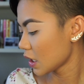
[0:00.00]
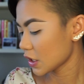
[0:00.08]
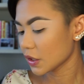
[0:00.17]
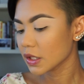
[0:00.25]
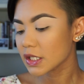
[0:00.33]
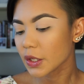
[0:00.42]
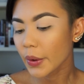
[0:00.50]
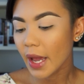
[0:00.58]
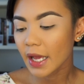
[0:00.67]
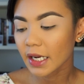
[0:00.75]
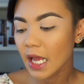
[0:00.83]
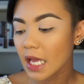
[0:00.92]
So let's go
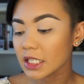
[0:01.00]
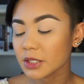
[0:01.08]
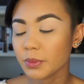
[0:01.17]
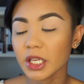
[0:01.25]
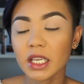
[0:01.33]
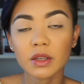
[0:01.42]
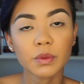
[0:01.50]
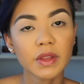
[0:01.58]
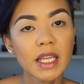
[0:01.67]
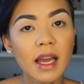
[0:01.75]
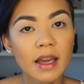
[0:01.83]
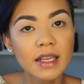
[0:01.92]
ahead and begin with
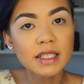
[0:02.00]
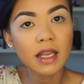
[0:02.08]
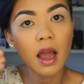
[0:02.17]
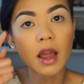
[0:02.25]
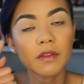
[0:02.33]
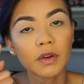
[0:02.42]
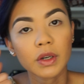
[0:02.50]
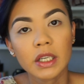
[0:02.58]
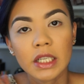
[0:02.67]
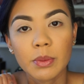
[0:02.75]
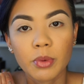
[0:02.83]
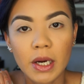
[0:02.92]
the eyes. I've
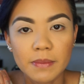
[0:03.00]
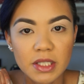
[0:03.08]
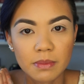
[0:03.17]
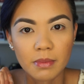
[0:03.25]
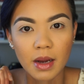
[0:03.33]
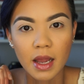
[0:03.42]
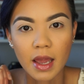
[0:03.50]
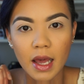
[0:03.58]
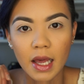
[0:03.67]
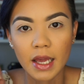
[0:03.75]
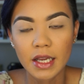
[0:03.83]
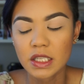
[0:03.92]
already prepped my
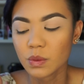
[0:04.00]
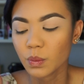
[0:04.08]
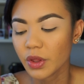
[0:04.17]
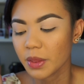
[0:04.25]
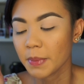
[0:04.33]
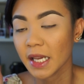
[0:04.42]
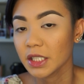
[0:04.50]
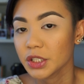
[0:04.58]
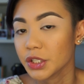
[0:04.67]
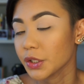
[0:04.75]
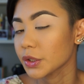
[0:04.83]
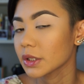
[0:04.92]
eyes with
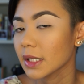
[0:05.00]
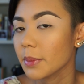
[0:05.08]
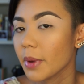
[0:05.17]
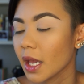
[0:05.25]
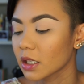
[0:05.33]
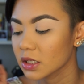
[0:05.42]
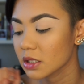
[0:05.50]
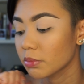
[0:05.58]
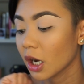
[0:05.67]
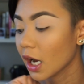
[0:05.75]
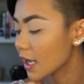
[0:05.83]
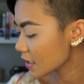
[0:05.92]
Painterly Paint
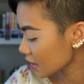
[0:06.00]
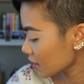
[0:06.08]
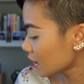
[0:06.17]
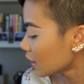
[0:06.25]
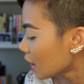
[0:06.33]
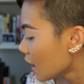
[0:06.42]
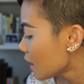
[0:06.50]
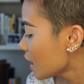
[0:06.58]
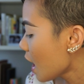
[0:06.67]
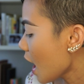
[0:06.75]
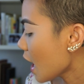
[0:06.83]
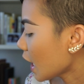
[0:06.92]
Pot,
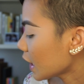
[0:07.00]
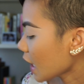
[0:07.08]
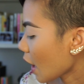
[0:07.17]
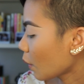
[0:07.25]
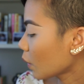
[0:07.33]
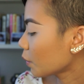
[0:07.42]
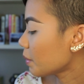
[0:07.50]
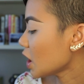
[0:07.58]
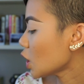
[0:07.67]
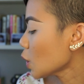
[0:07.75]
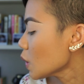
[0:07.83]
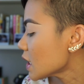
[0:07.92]
and I will be
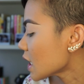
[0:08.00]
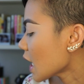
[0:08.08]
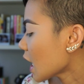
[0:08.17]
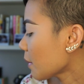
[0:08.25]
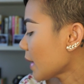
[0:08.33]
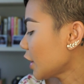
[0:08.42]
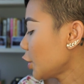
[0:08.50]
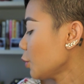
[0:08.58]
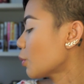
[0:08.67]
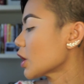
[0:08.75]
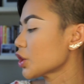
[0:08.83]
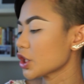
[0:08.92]
using my new
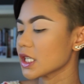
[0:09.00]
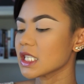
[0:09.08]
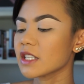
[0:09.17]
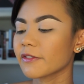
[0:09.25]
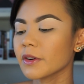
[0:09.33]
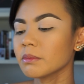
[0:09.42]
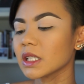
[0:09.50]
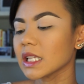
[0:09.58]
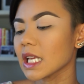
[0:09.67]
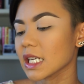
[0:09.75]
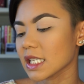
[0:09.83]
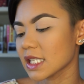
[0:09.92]
brushes from
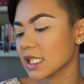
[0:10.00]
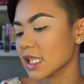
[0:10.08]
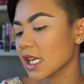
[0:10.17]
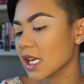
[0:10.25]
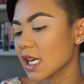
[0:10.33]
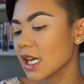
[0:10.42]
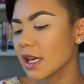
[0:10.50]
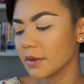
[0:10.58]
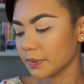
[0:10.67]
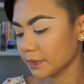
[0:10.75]
Luxie.